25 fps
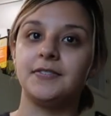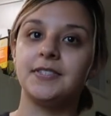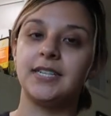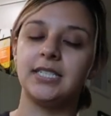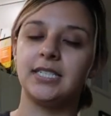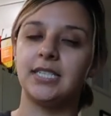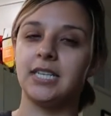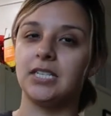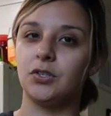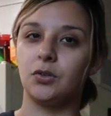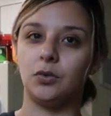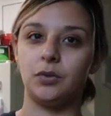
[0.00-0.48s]

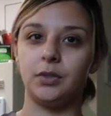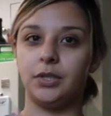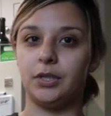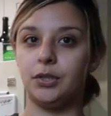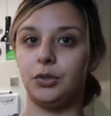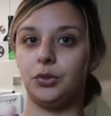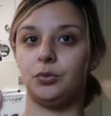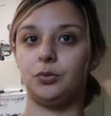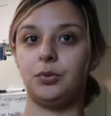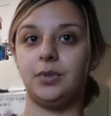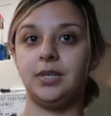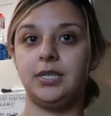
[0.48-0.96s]
since it's only
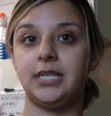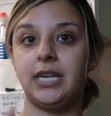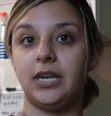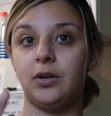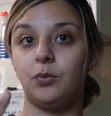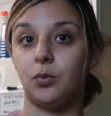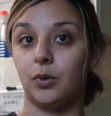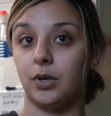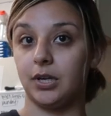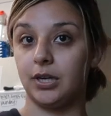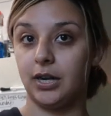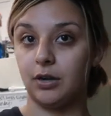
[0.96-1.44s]
a 3-day
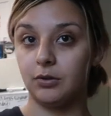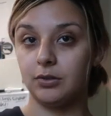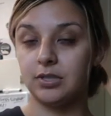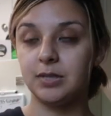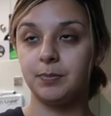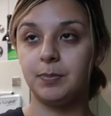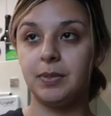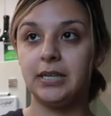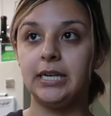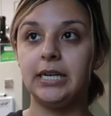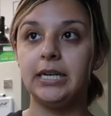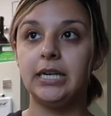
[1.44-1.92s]
workout
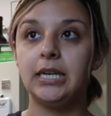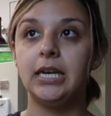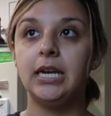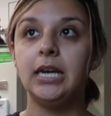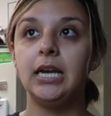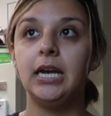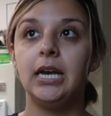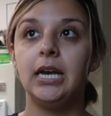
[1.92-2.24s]
split,